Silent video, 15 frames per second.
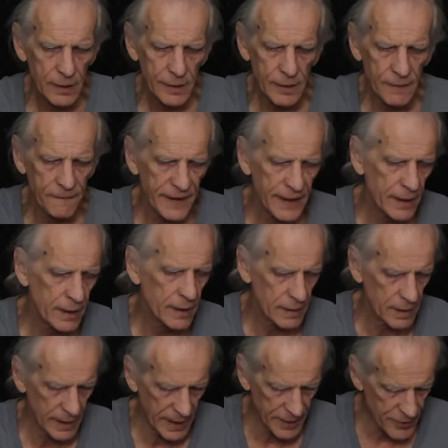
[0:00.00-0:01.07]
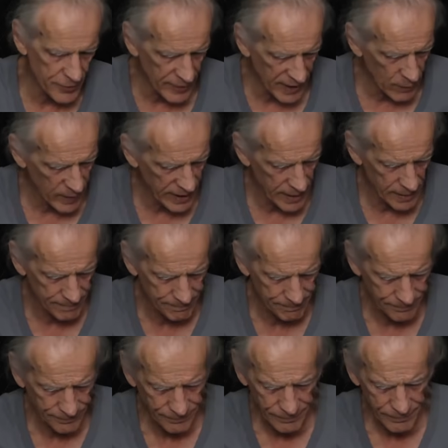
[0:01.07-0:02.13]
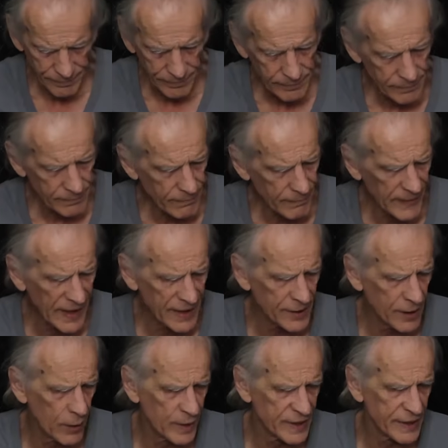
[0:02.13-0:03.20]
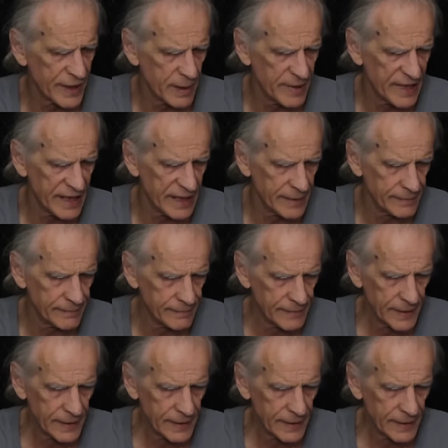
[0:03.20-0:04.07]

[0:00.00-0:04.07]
Your finger and string wear is always going to be